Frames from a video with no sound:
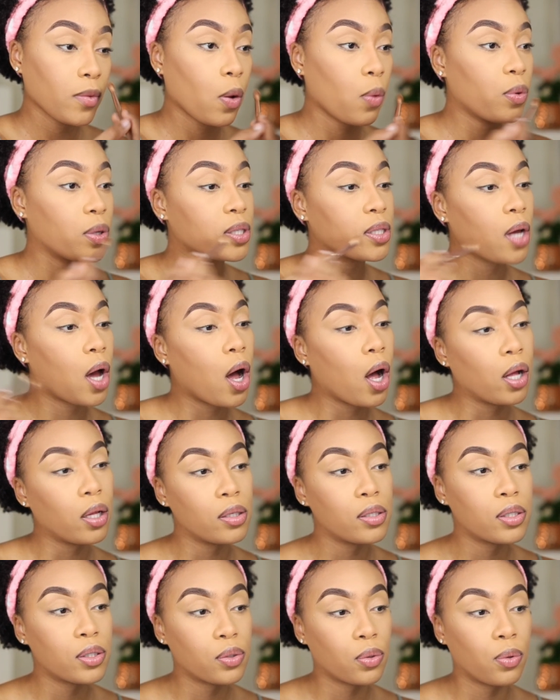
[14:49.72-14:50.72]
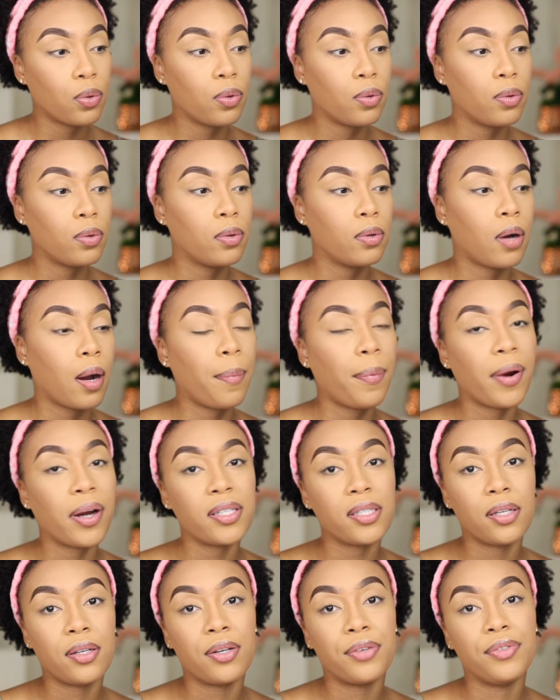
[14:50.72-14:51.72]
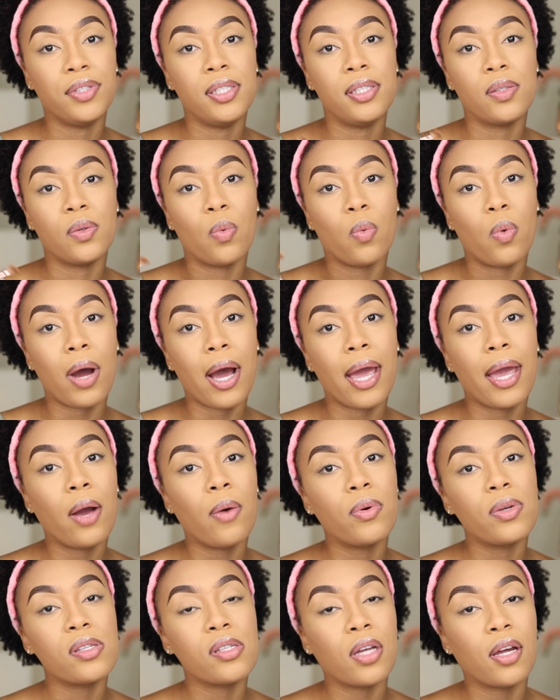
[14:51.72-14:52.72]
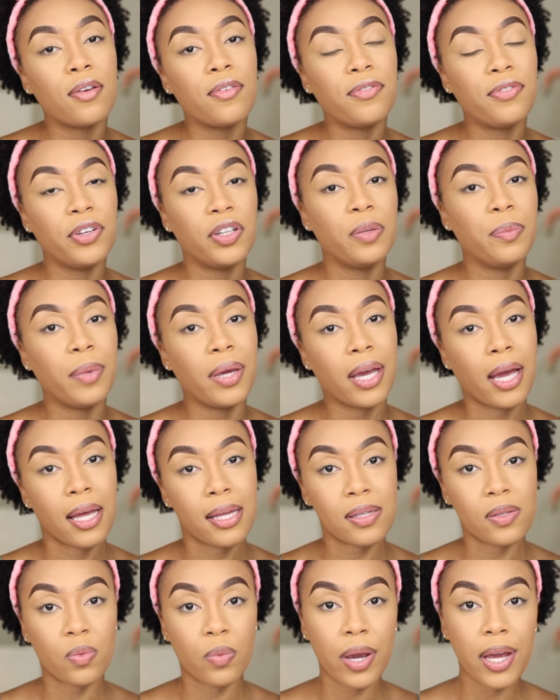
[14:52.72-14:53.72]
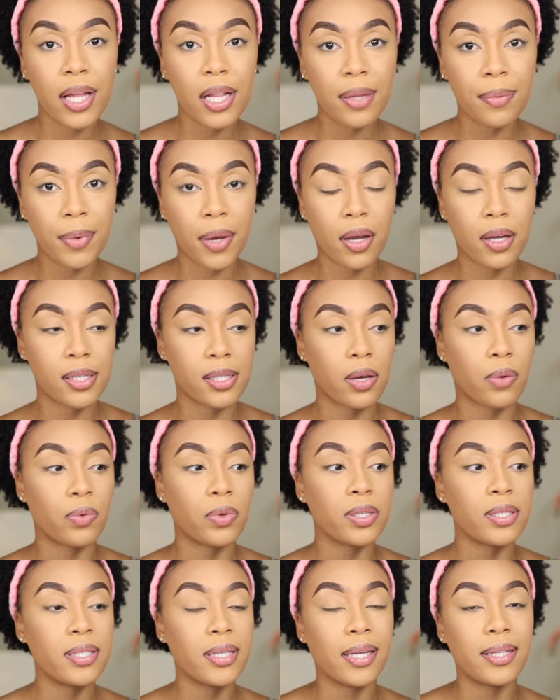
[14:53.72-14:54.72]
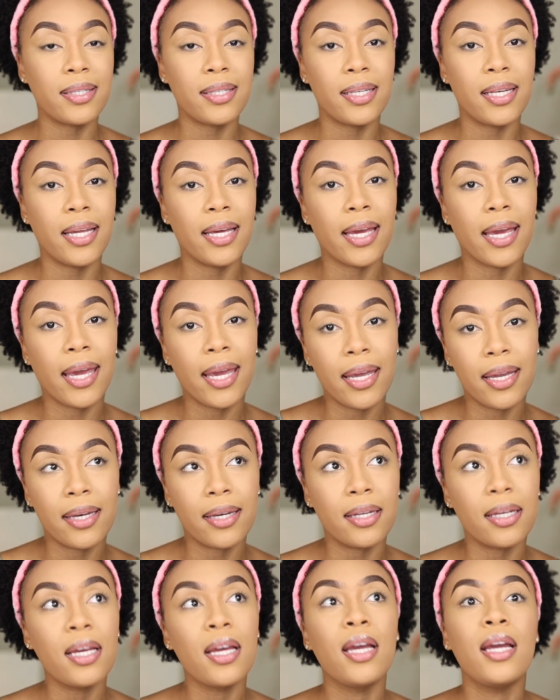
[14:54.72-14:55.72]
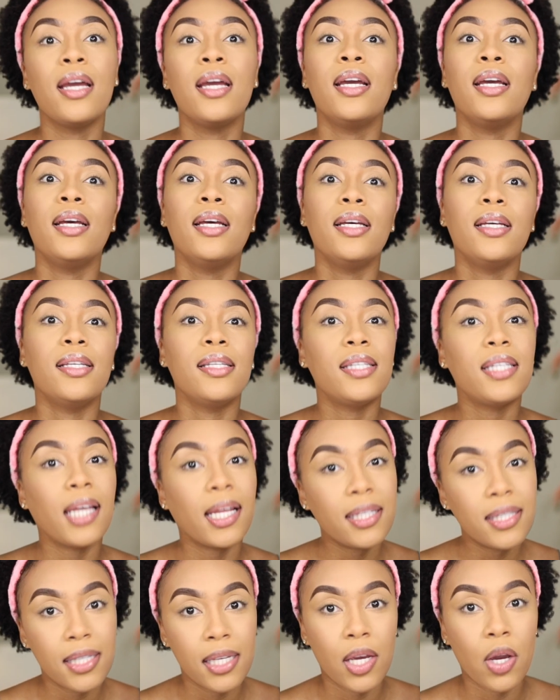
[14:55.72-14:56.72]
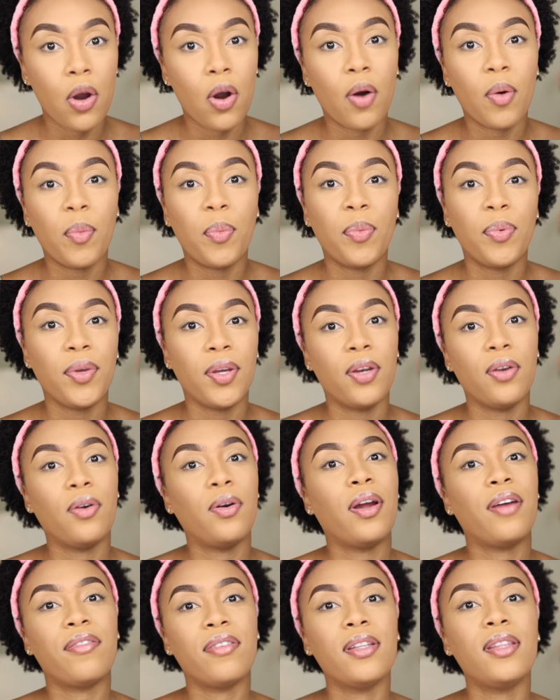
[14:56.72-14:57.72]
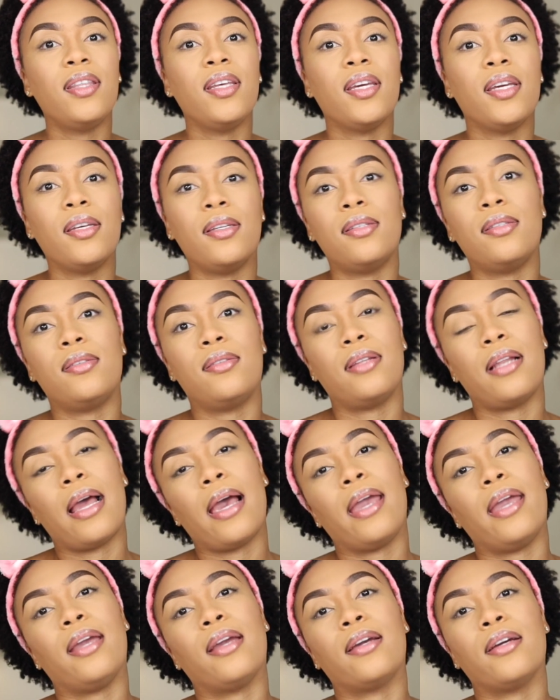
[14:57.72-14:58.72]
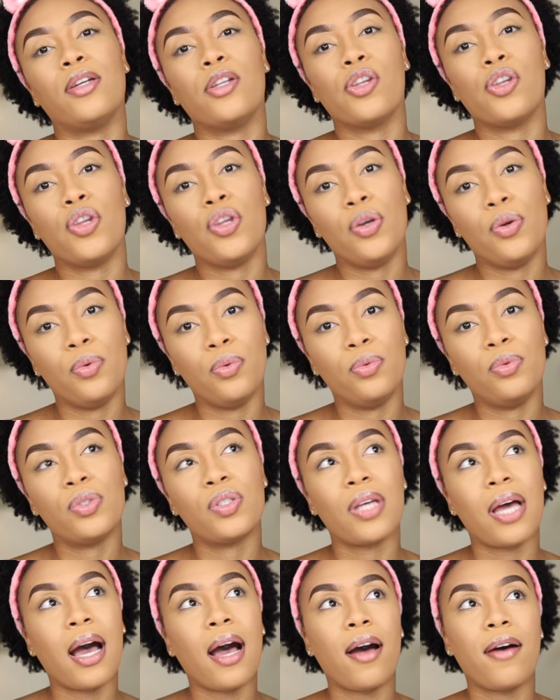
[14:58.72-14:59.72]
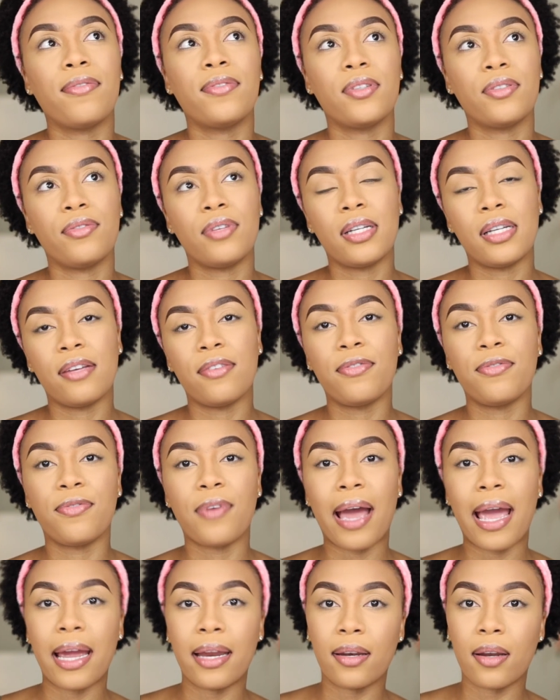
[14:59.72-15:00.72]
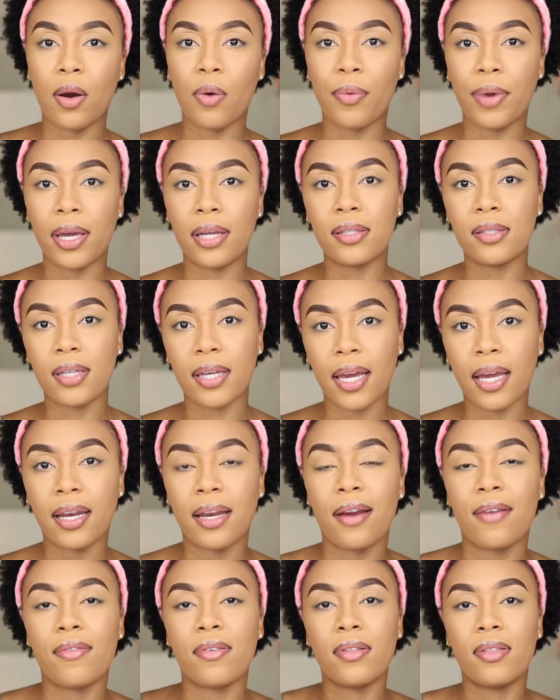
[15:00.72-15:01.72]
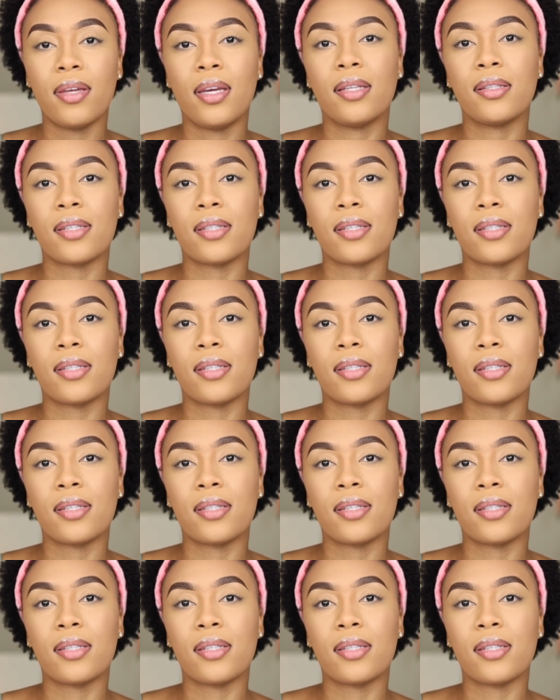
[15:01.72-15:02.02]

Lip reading: was also a part of the reason why I was not filming as well, because I was settling in setting up, you know, everything is like new, so I have to really find a way to get everything